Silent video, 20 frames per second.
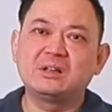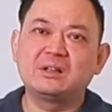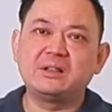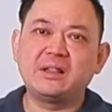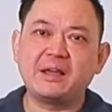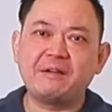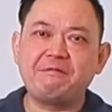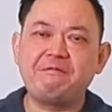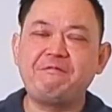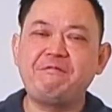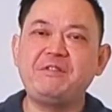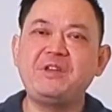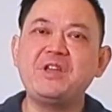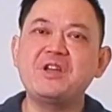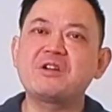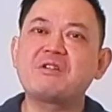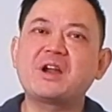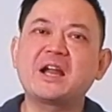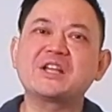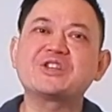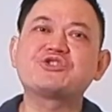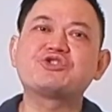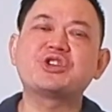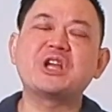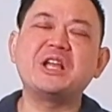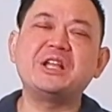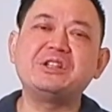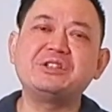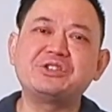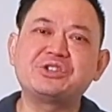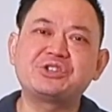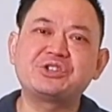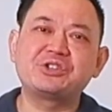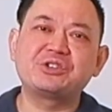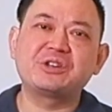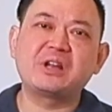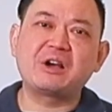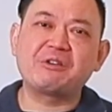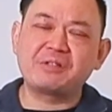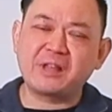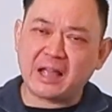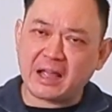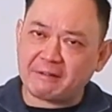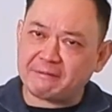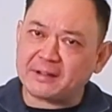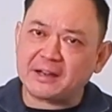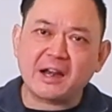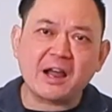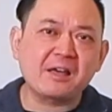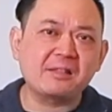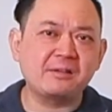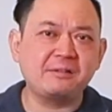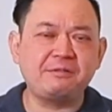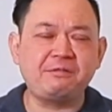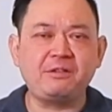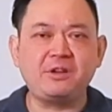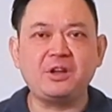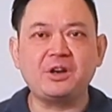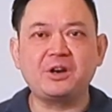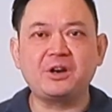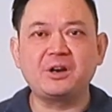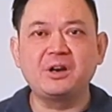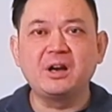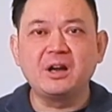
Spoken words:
Their fear has changed. Now they have another fear.